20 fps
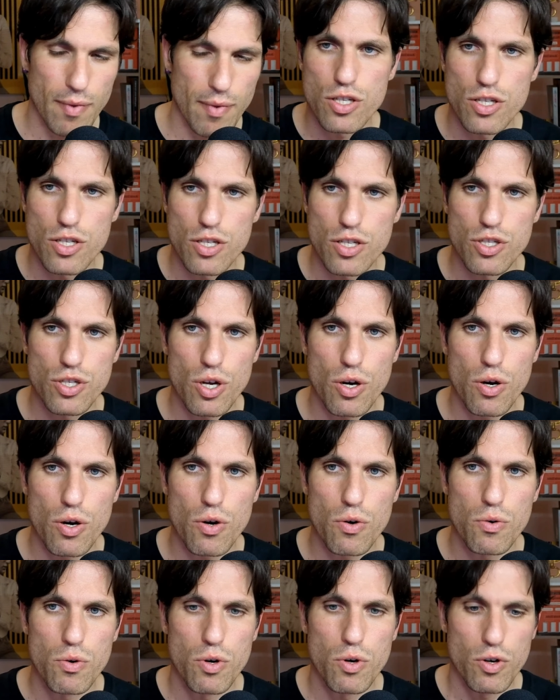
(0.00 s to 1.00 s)

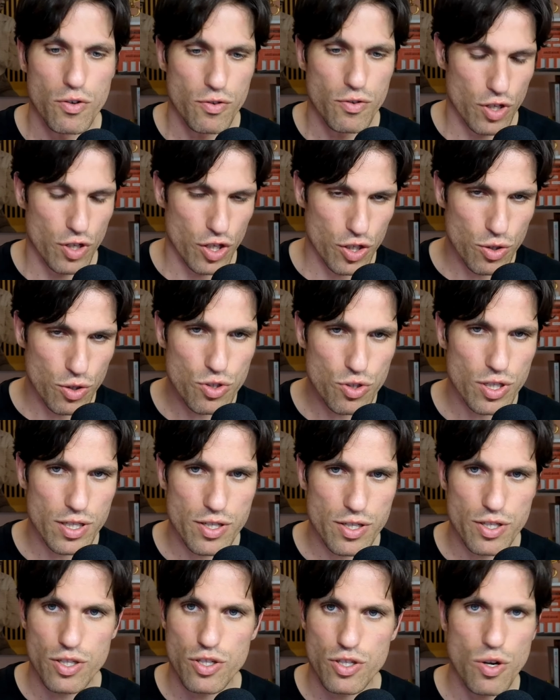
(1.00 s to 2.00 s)
So
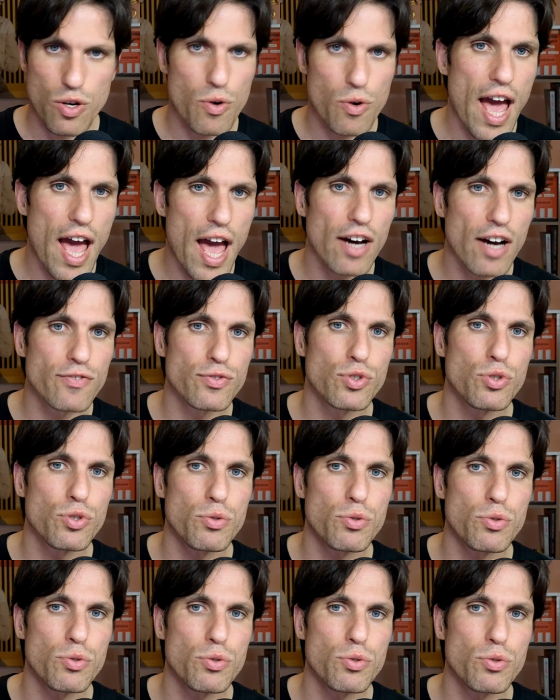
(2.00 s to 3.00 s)
users don't have to
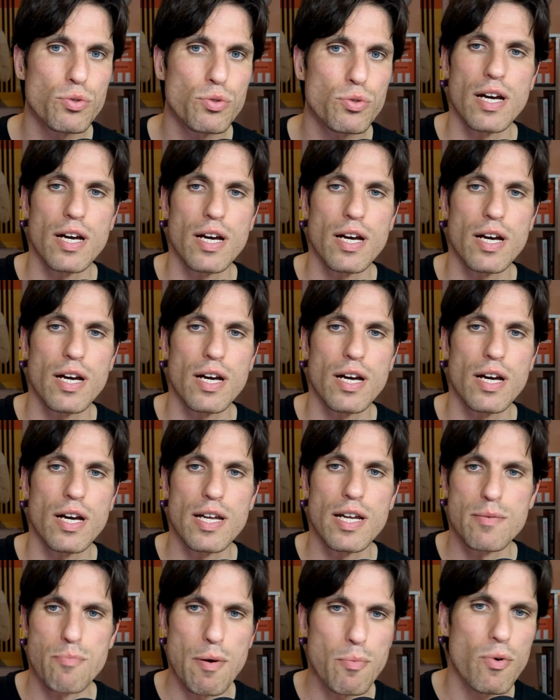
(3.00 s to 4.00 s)
remember
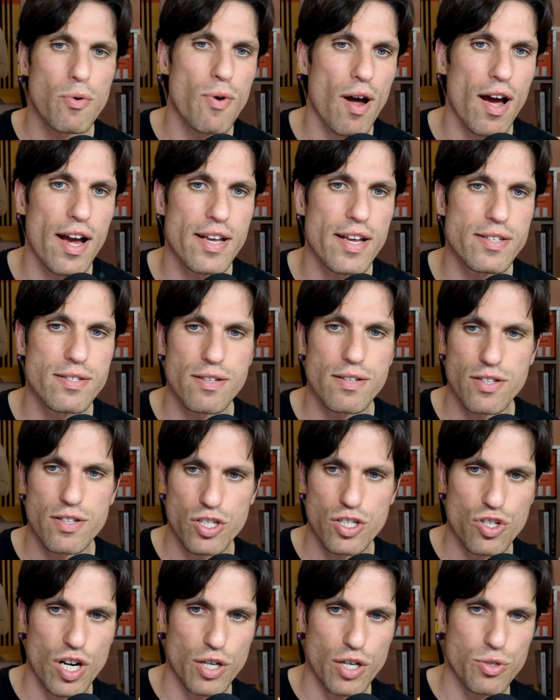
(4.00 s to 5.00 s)
and memorize the
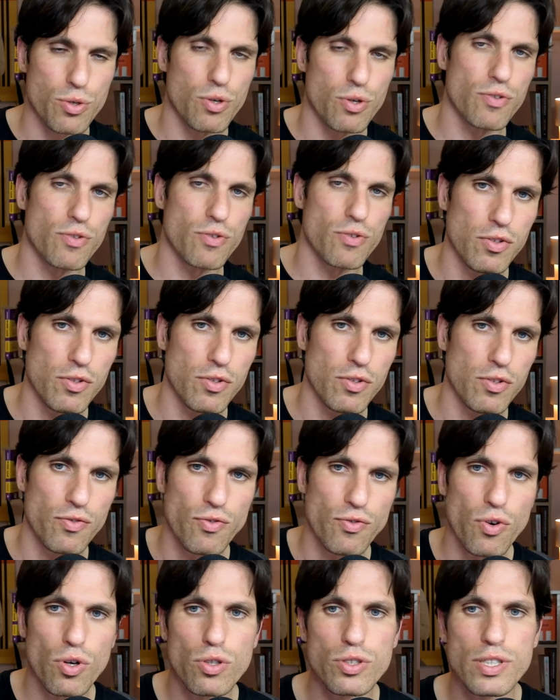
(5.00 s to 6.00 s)
structure of multiple
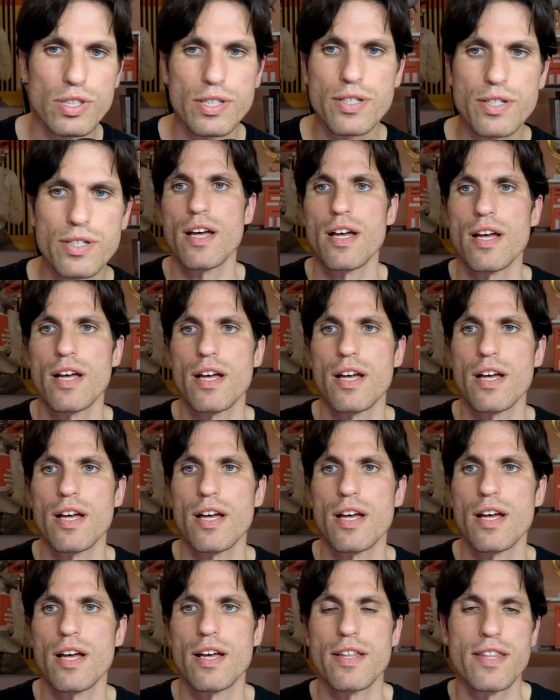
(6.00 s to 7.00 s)
folders.
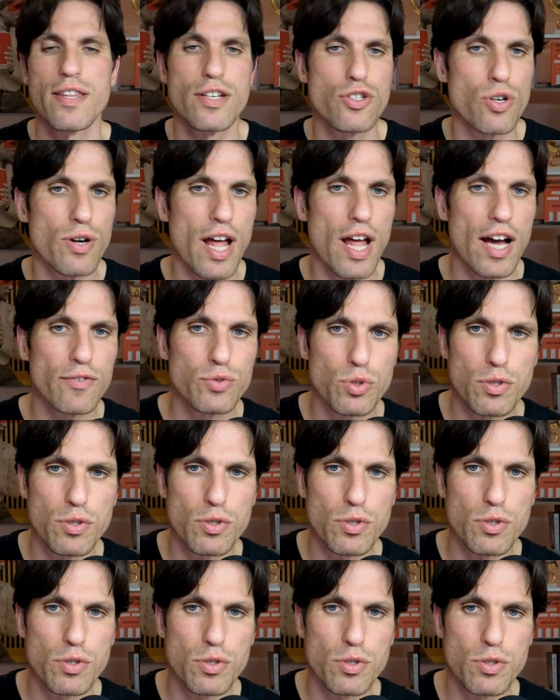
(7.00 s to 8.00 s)
They don't have to
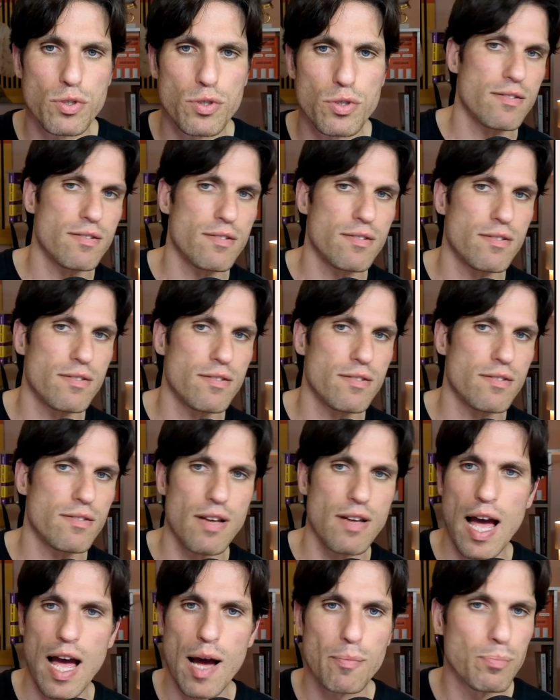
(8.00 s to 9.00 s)
remember where they
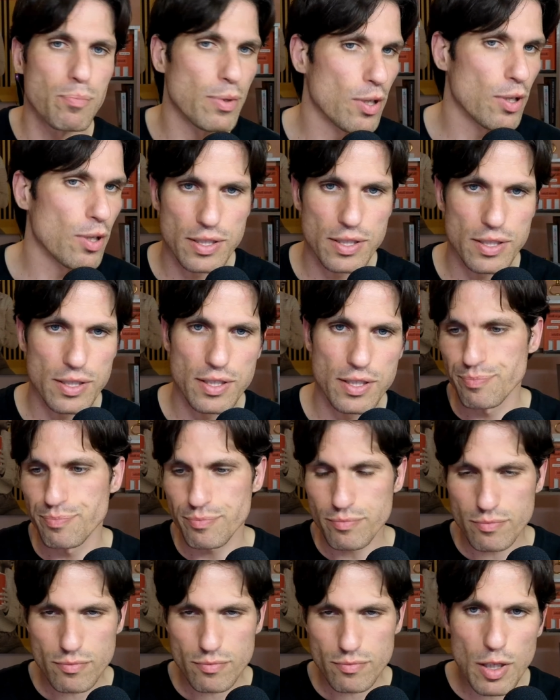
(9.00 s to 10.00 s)
uploaded
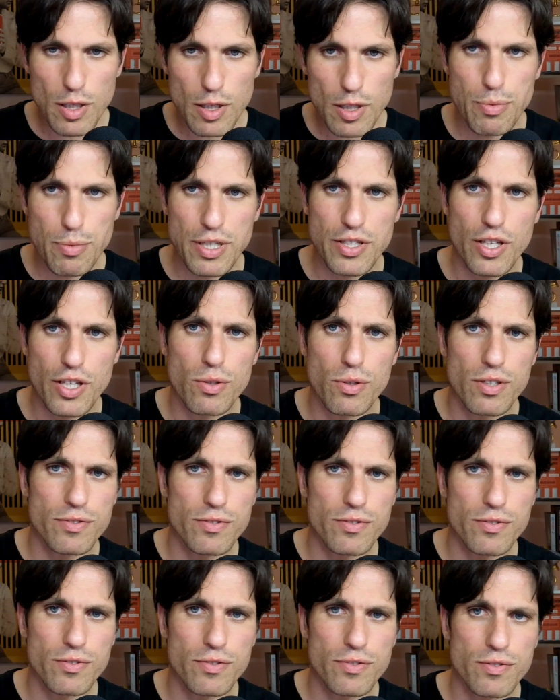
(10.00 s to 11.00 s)
a particular
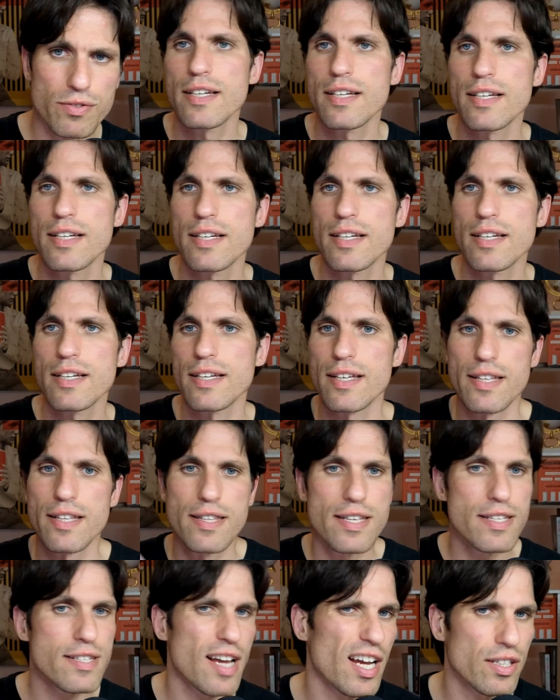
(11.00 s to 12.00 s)
file and
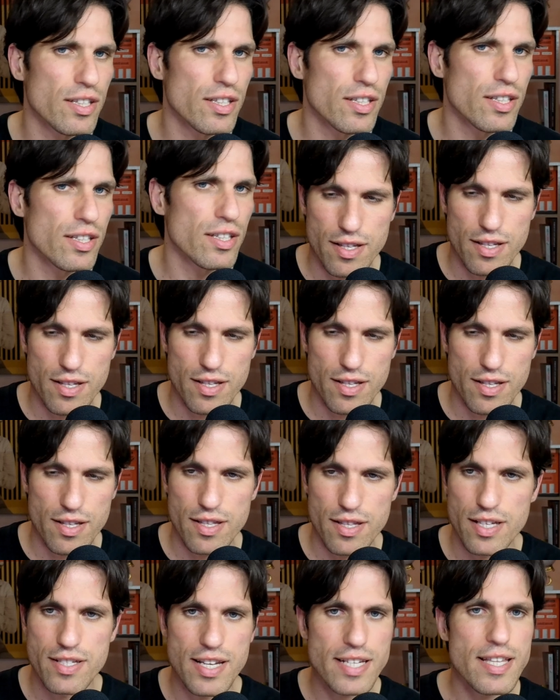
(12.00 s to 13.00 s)
these kind of things. They
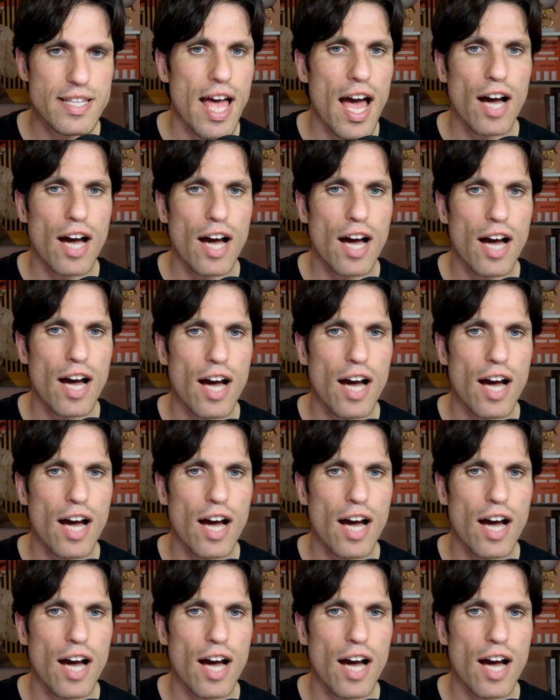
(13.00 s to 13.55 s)
just have to